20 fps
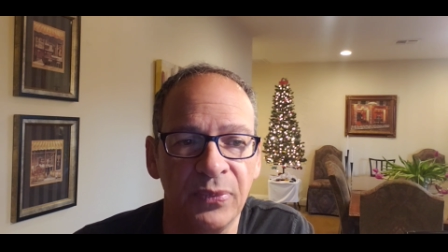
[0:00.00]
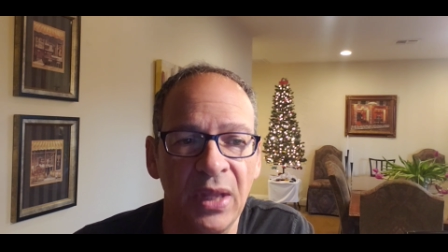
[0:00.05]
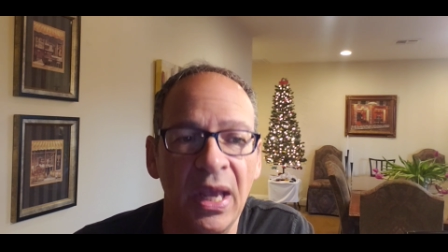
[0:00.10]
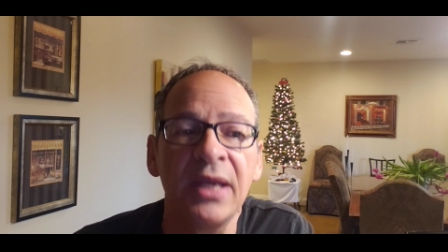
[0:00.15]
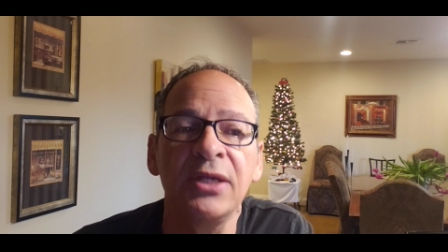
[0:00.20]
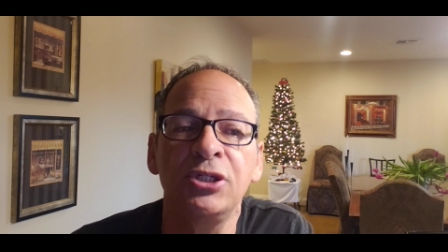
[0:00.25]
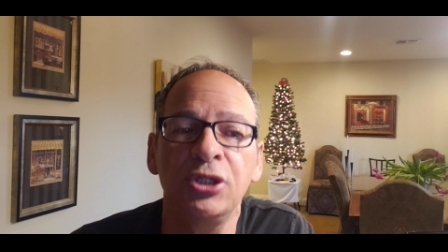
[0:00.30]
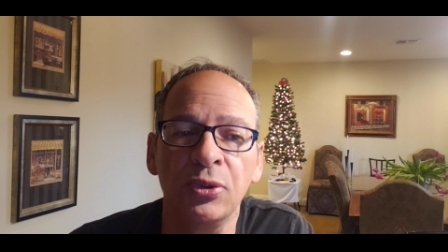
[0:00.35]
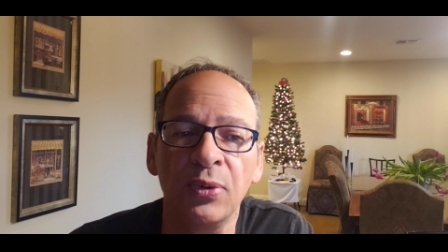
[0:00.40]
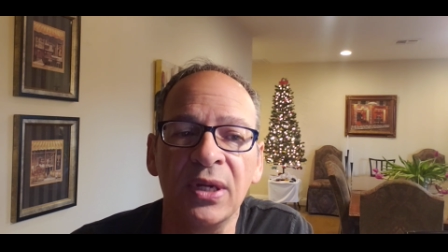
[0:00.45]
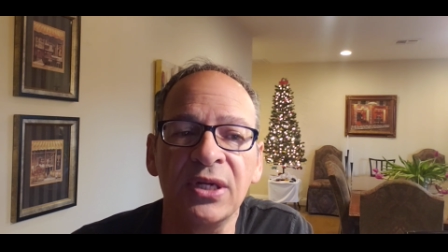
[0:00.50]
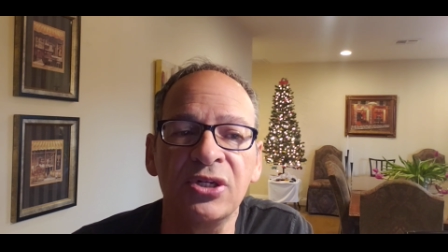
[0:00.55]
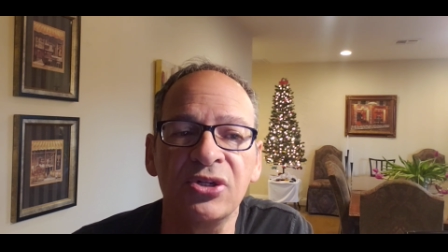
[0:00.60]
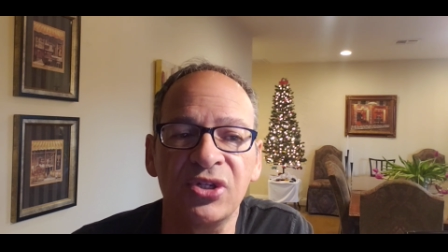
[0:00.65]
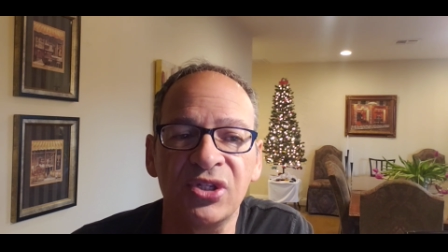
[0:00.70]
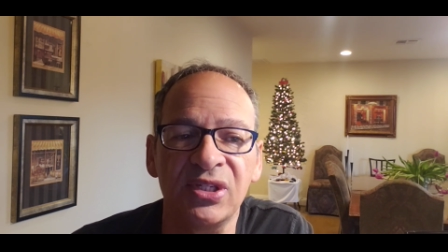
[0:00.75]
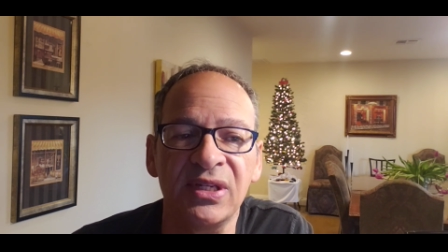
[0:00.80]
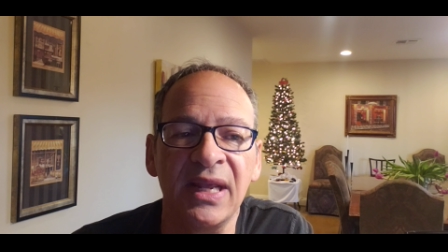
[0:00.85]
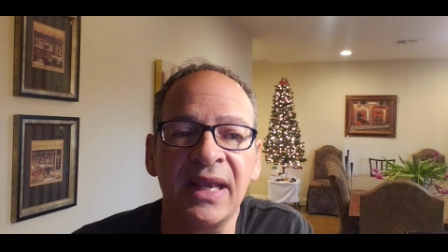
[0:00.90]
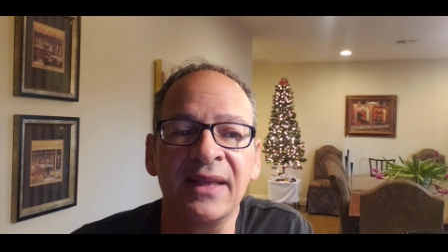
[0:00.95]
I do
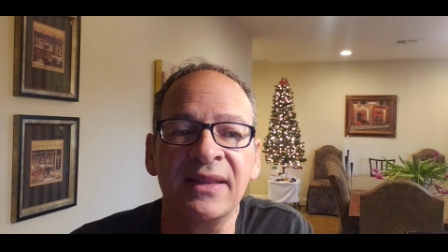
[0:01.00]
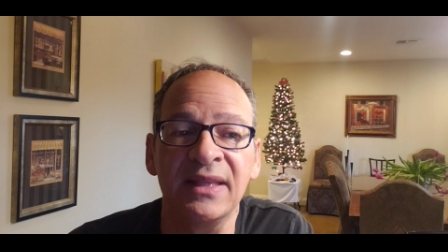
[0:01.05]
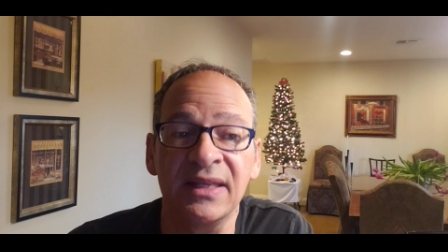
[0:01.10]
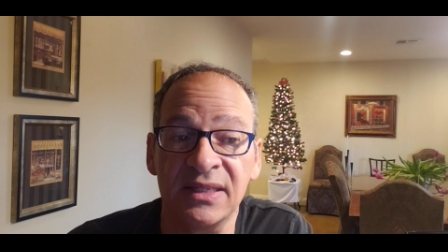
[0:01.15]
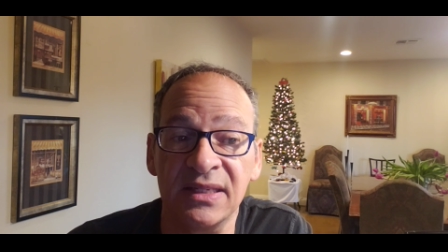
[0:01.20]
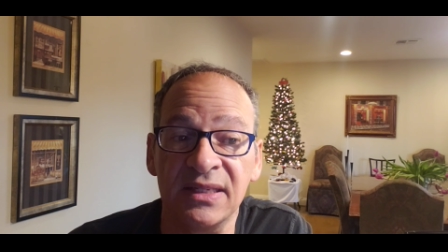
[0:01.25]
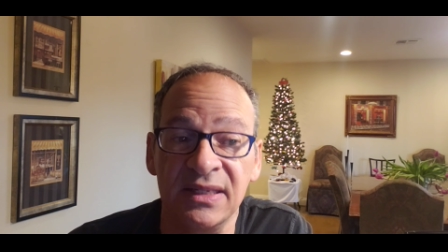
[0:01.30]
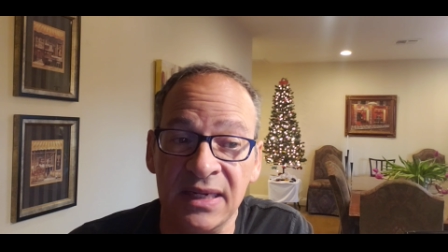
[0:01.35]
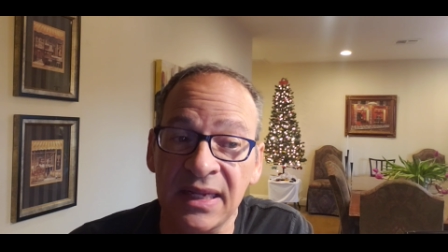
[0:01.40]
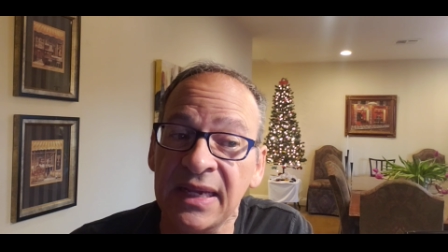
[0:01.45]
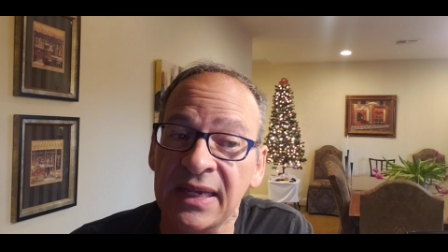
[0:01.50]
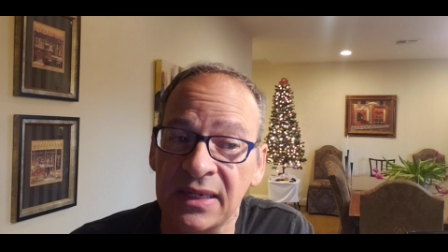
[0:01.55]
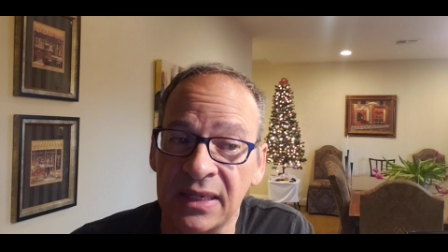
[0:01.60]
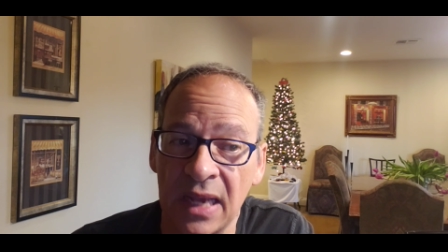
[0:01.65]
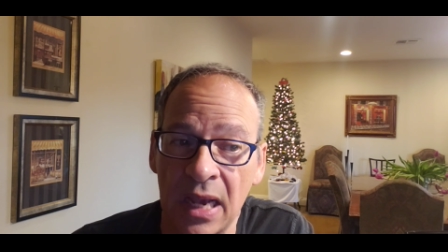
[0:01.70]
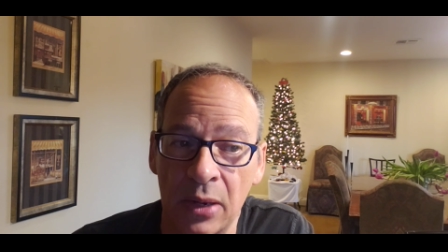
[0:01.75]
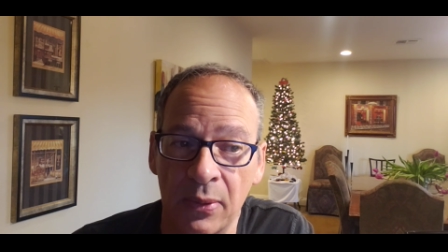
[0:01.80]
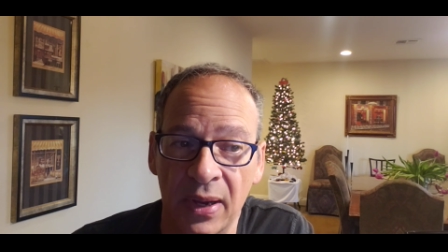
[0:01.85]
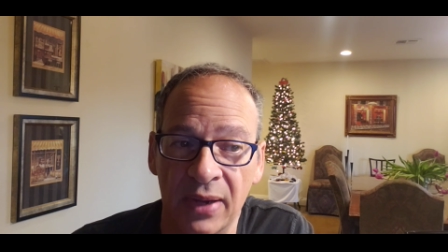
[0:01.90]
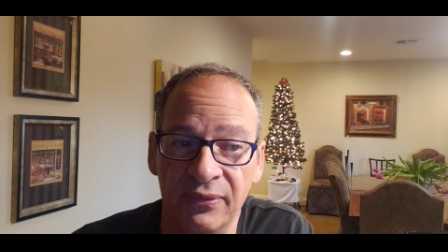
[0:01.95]
understand this need,
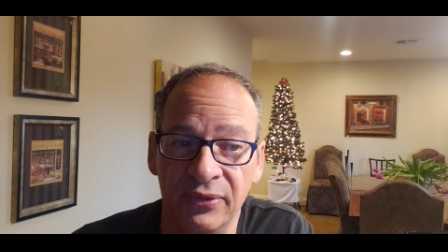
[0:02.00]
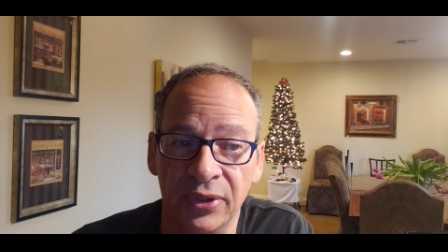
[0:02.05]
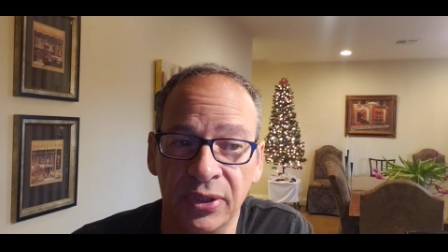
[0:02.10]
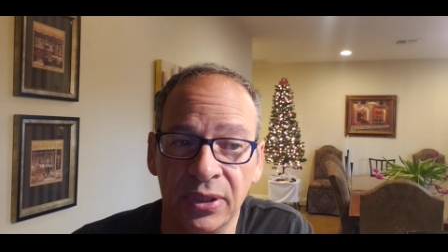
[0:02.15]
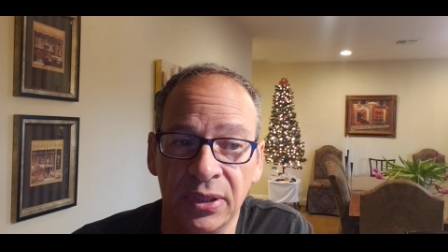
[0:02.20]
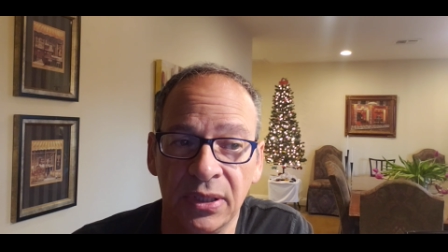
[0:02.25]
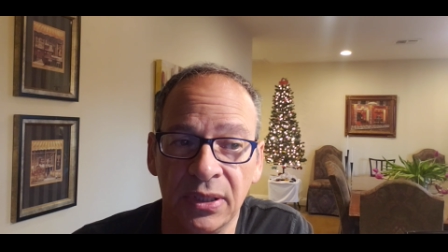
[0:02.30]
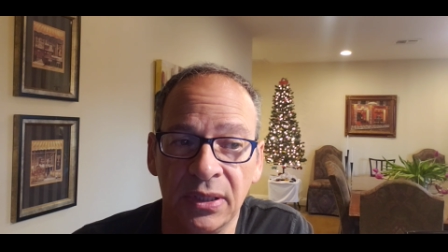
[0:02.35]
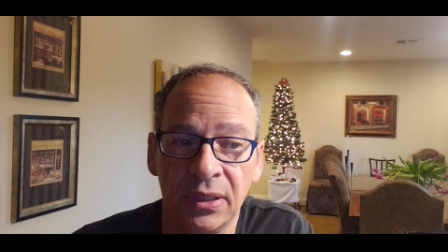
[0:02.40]
however.